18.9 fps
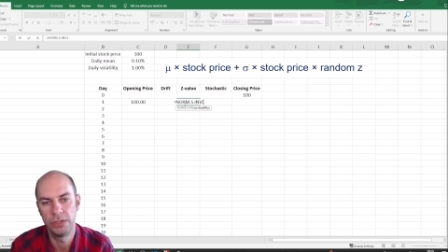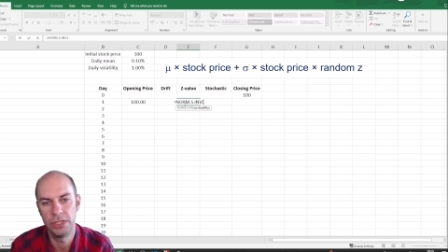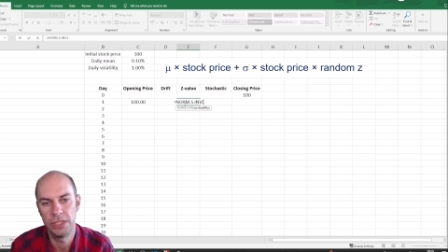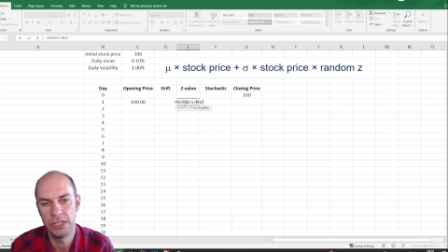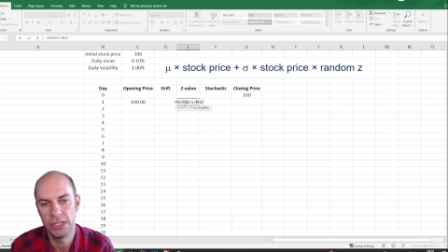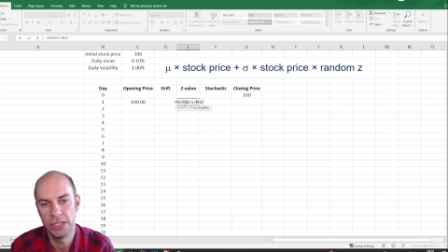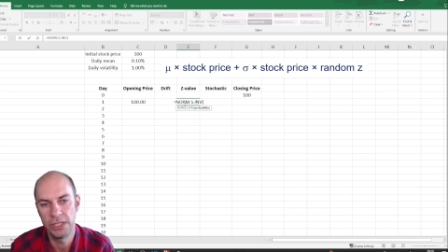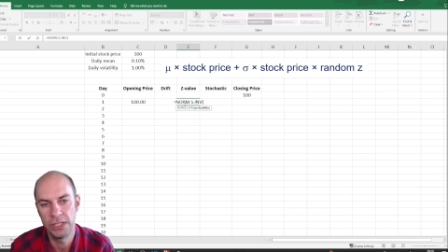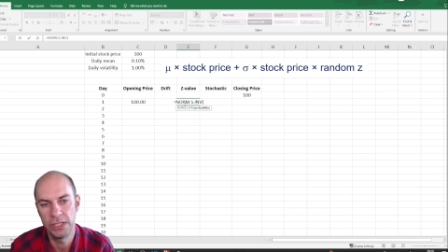
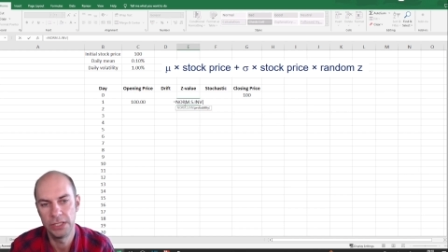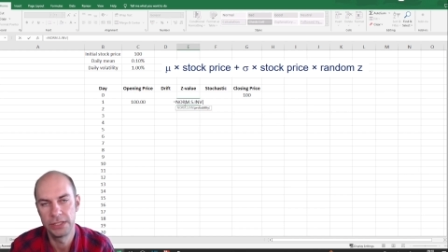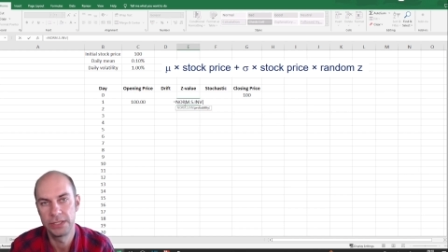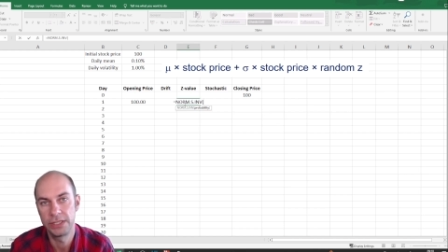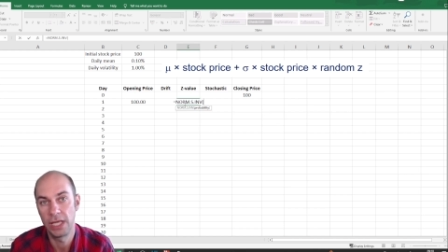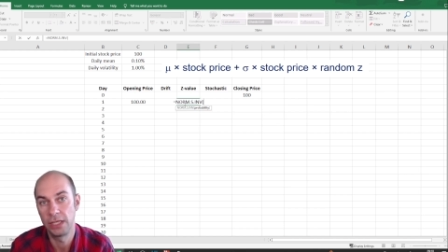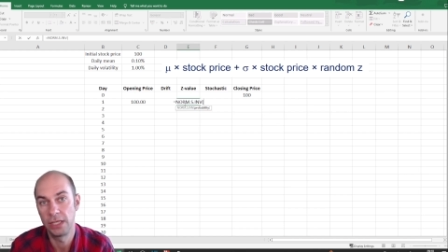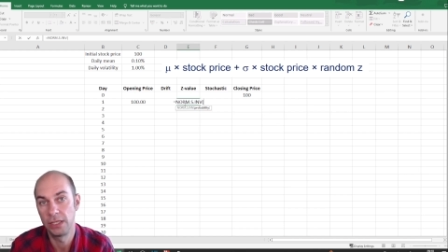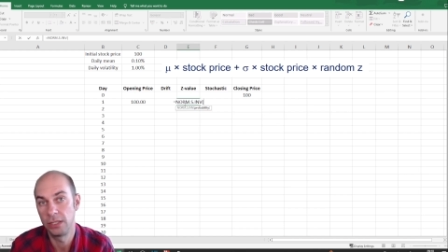the
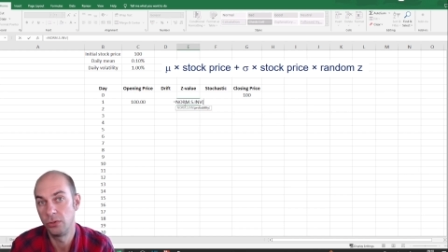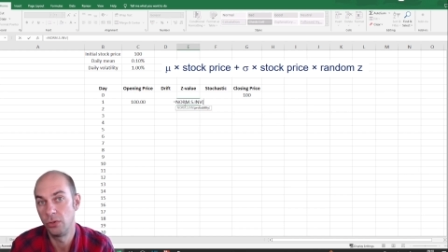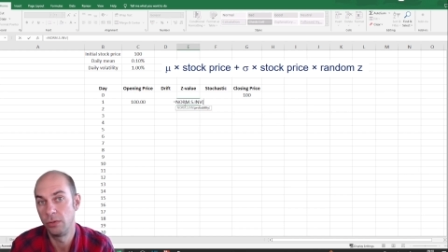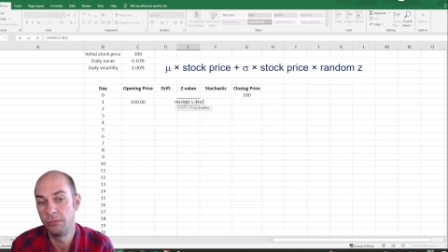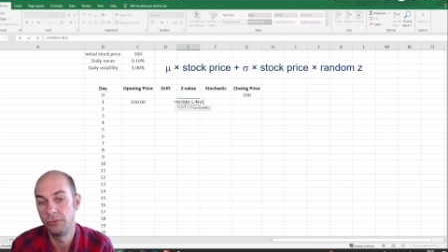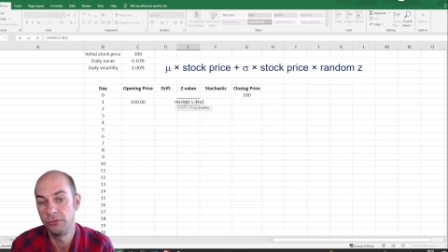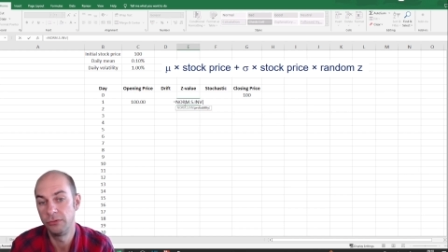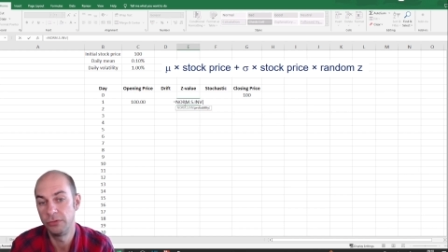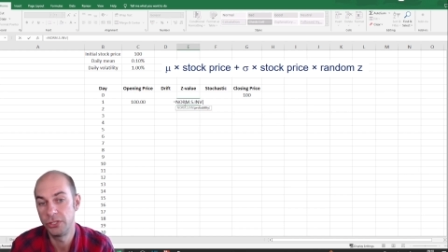standard
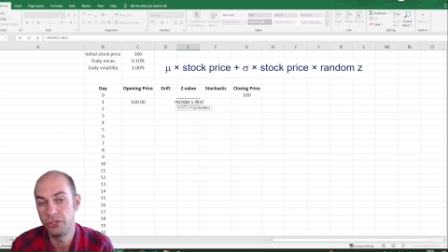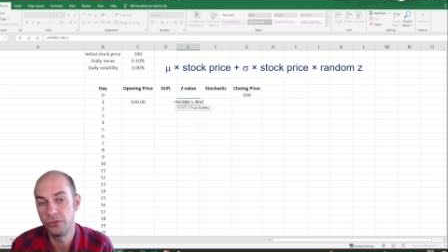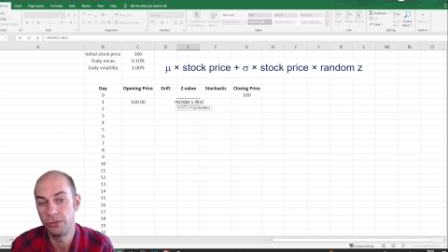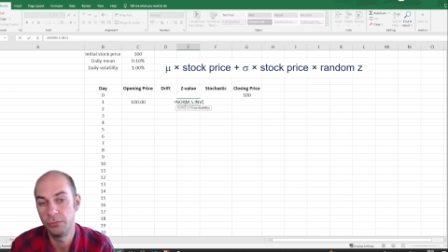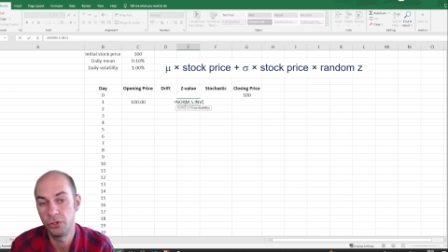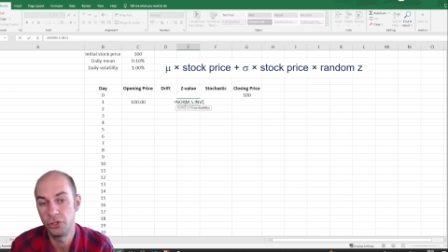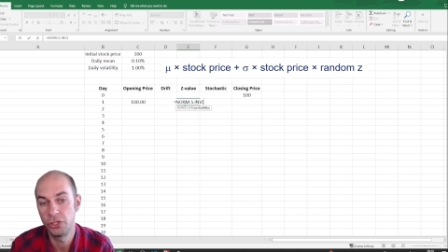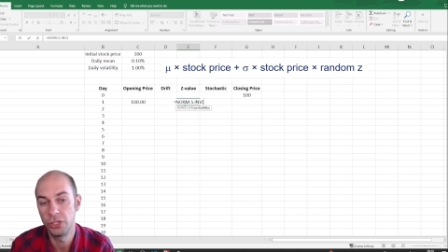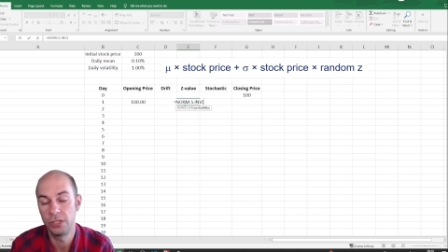normal
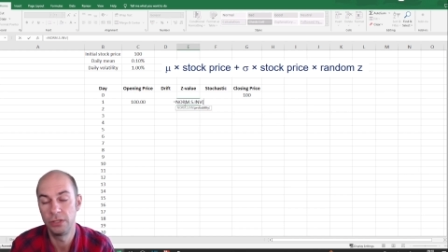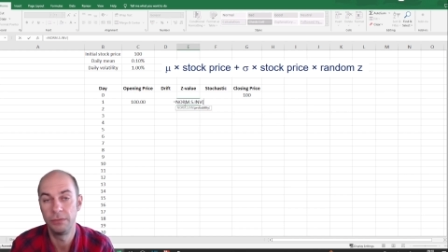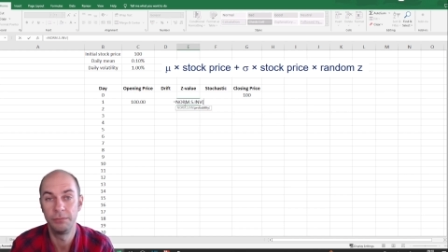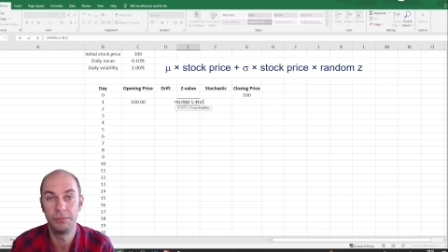distribution,